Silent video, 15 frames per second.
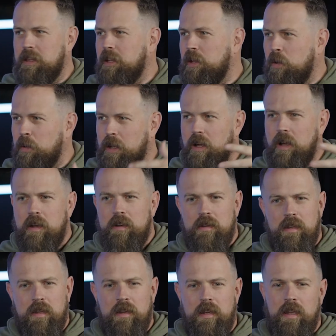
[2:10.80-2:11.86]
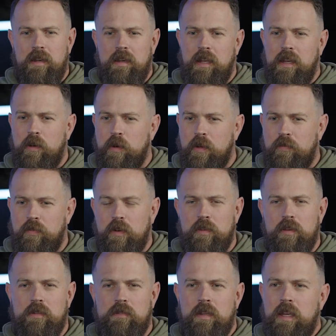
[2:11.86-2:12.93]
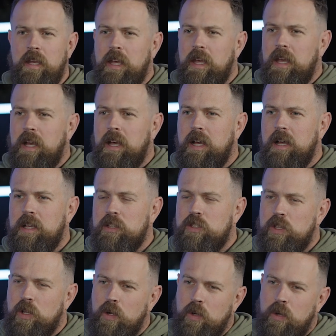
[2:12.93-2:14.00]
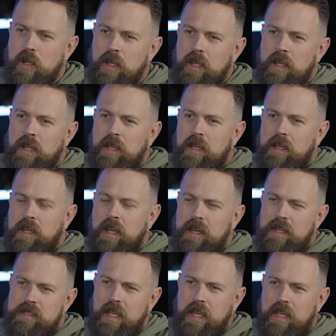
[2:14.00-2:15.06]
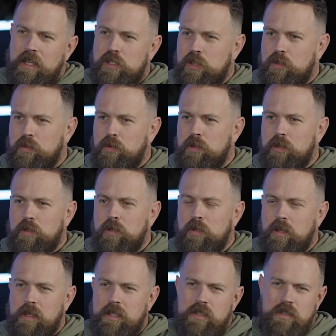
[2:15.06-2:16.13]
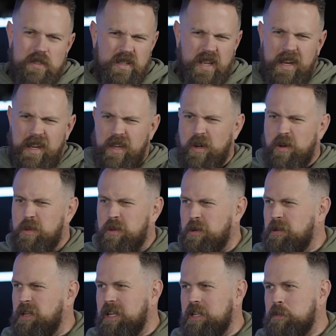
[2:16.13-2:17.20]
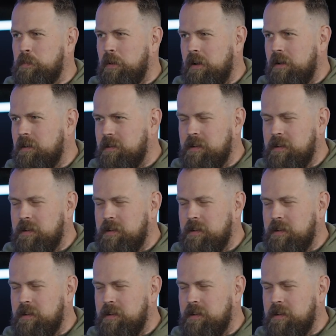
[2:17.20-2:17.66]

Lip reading: then going on and going further. And so kind of take us through, let's just kind of go through each part